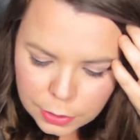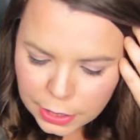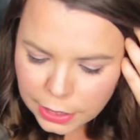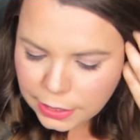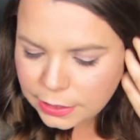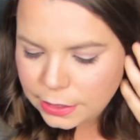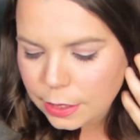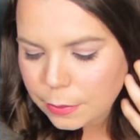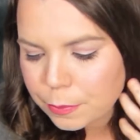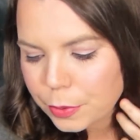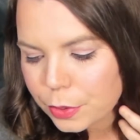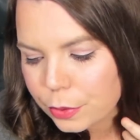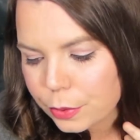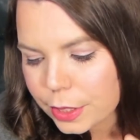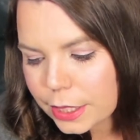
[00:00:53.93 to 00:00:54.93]
one is the
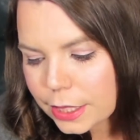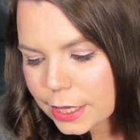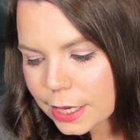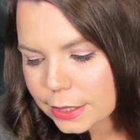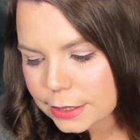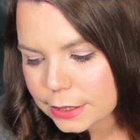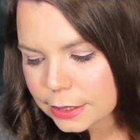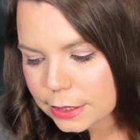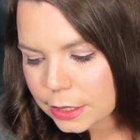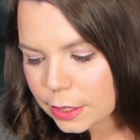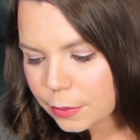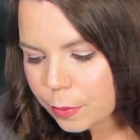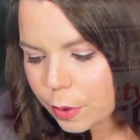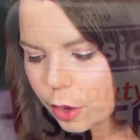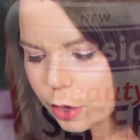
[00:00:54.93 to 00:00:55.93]
Beauty Sleep